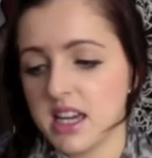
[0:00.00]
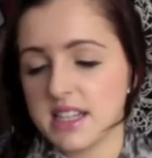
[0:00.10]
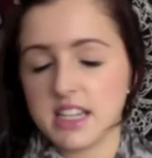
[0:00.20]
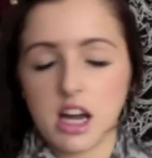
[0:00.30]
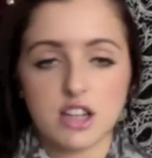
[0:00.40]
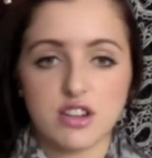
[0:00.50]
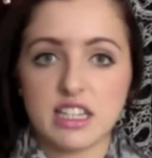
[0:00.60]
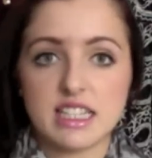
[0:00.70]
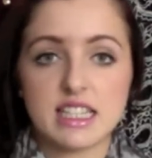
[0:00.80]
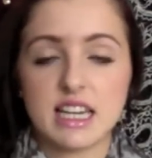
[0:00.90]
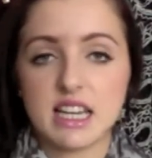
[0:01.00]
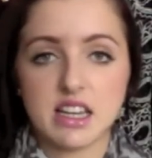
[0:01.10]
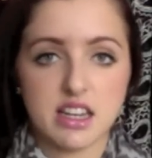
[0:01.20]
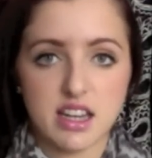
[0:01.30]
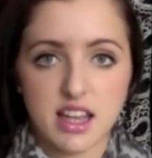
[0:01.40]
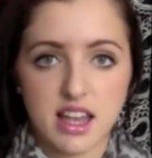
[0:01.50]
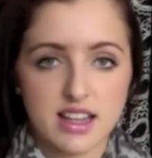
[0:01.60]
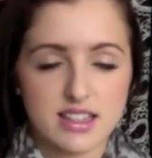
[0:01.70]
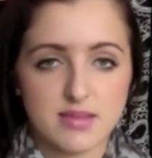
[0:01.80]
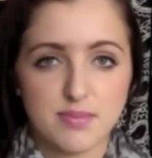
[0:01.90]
dehydrated skin. It's